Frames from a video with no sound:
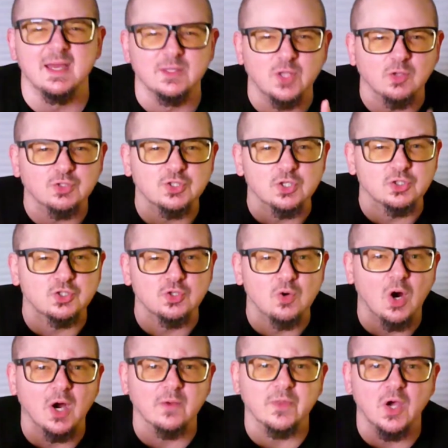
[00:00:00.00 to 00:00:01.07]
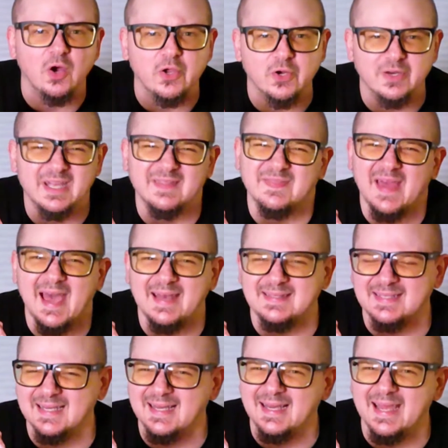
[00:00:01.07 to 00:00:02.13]
Don't stir too hard though, you're gonna get that
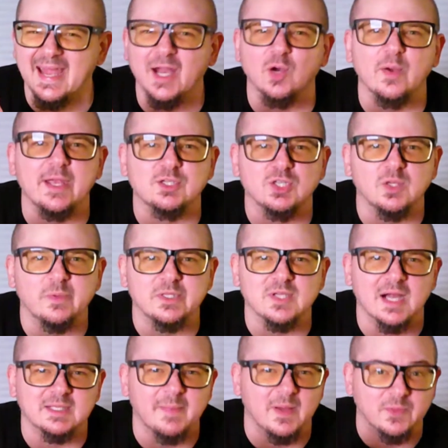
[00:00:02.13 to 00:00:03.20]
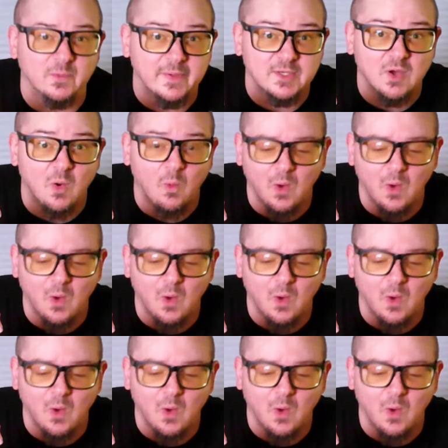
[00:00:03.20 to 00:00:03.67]
aeration that we talked about that we don't